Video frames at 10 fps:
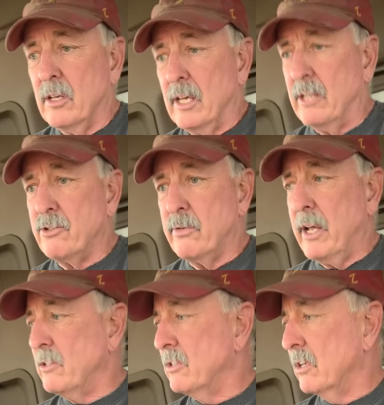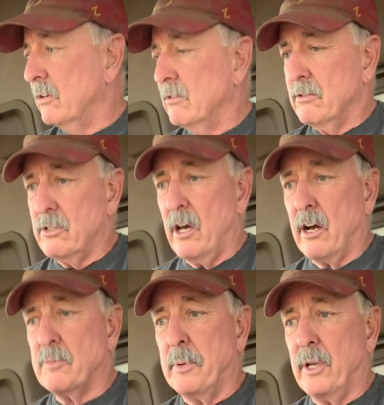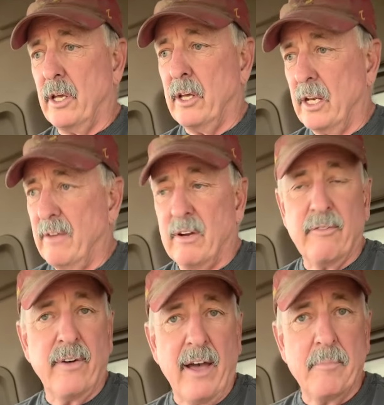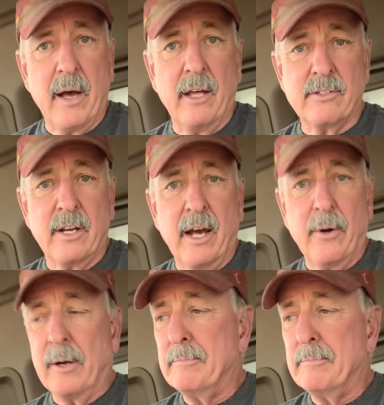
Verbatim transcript: it shreds the stalks pretty good even at five miles an hour.